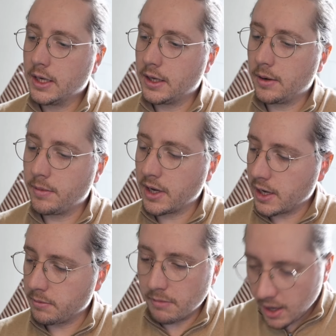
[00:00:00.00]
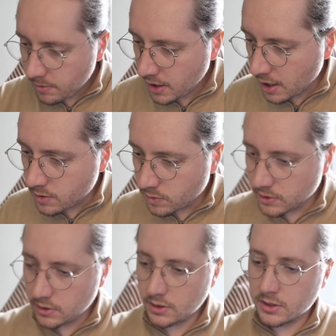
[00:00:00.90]
and maybe I
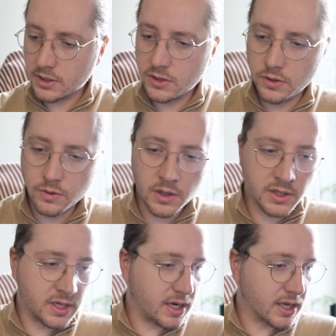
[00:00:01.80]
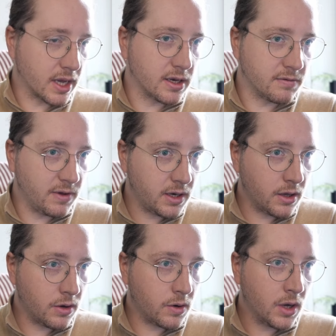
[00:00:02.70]
will do a dedicated
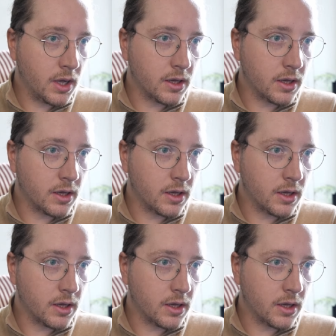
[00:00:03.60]
video